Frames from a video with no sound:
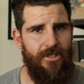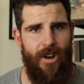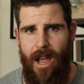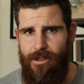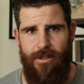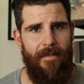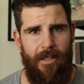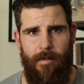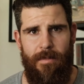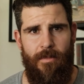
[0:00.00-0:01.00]
Try and travel
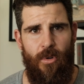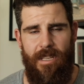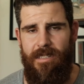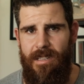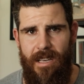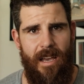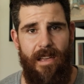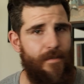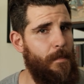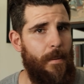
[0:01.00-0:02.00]
a bit more this year,
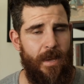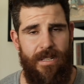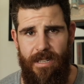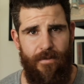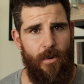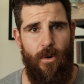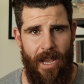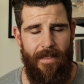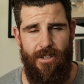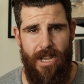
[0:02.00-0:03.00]
if it permits, if we all
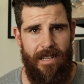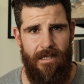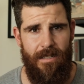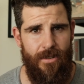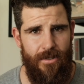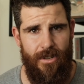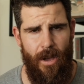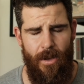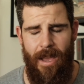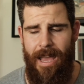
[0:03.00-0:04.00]
get the chance to do so.